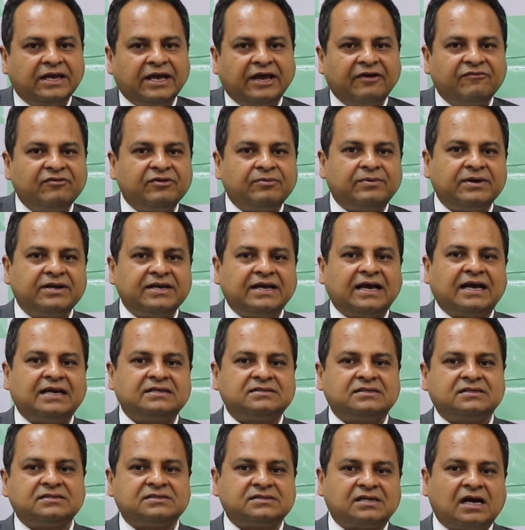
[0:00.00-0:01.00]
Everybody
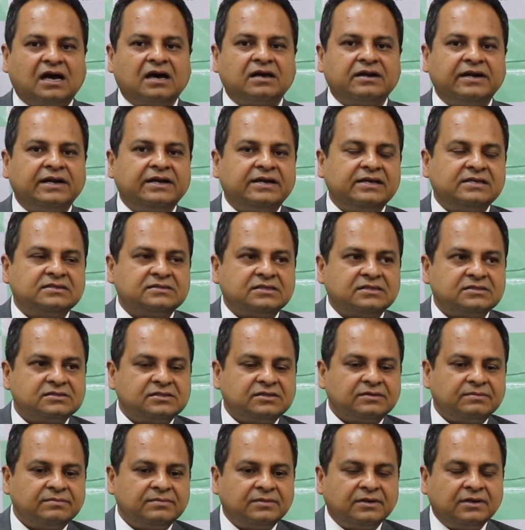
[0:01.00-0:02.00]
has a star rating
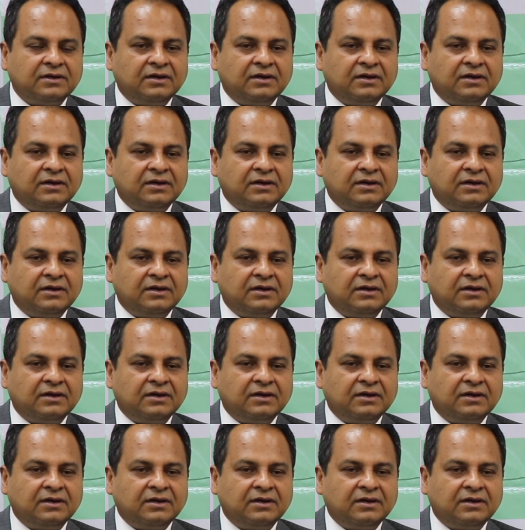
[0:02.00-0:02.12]
system.